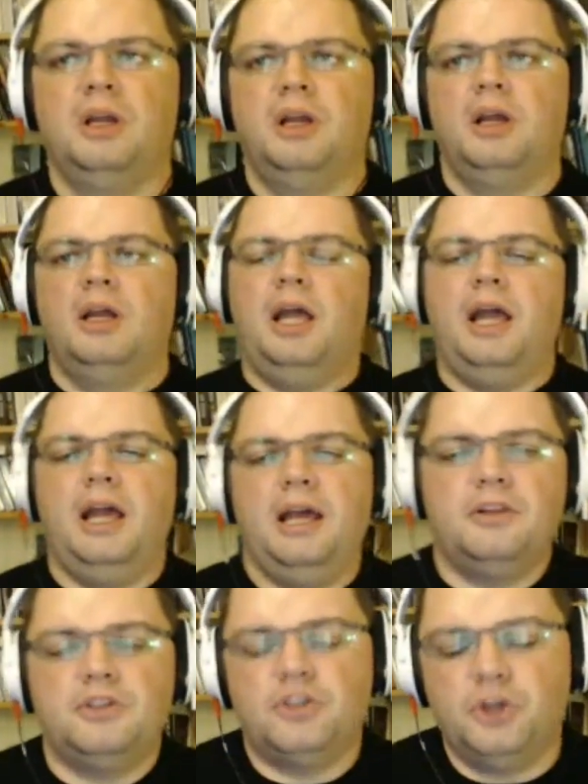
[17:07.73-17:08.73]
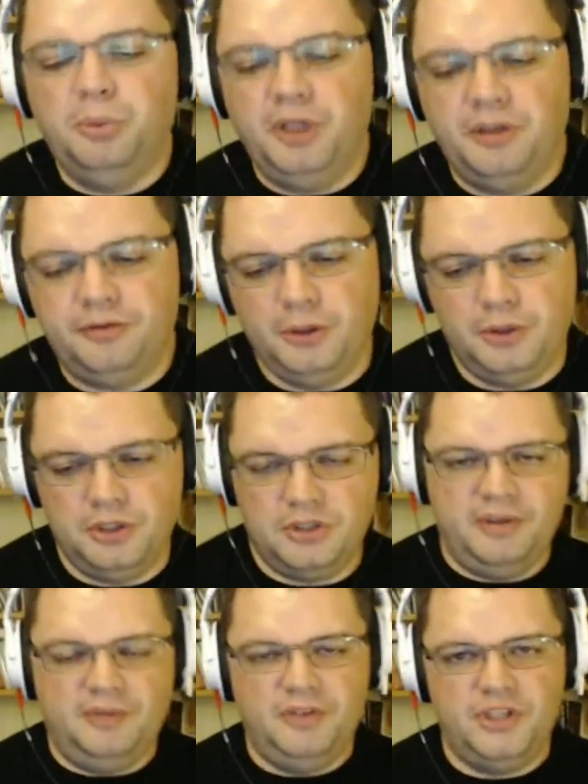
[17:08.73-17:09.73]
that should be the focus of
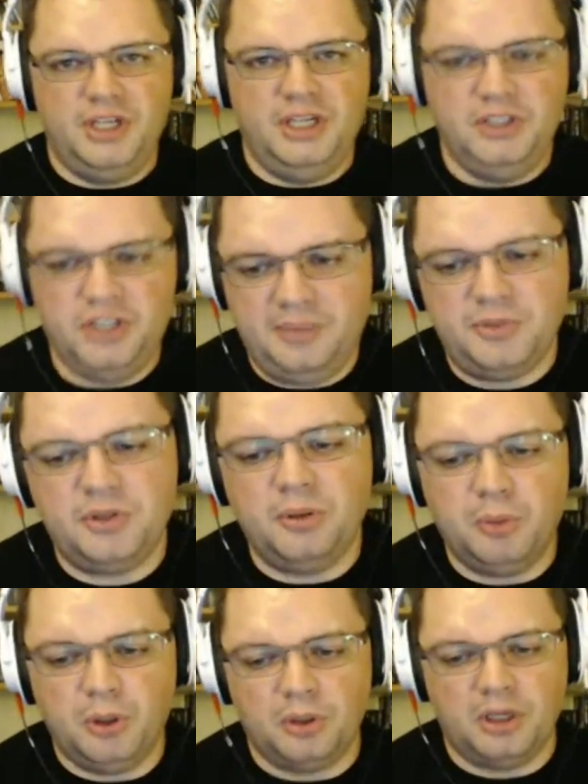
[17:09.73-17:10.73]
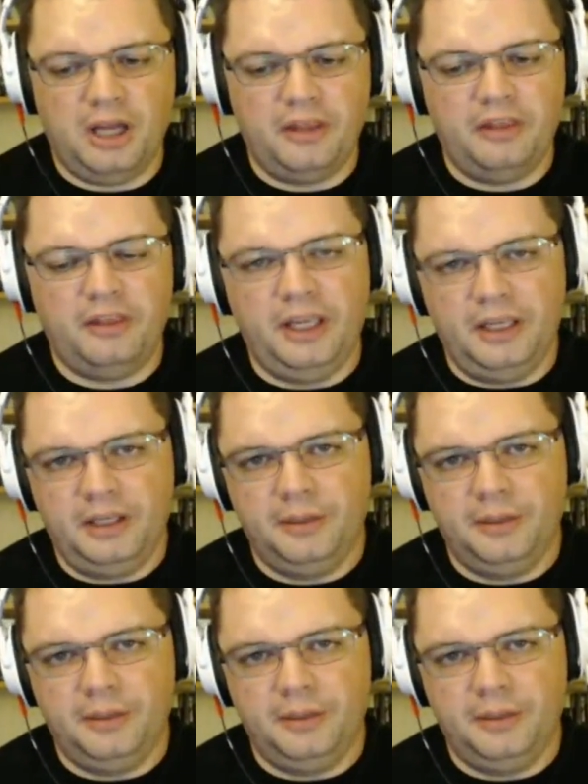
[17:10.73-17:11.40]
every scene, chapter, and book. I think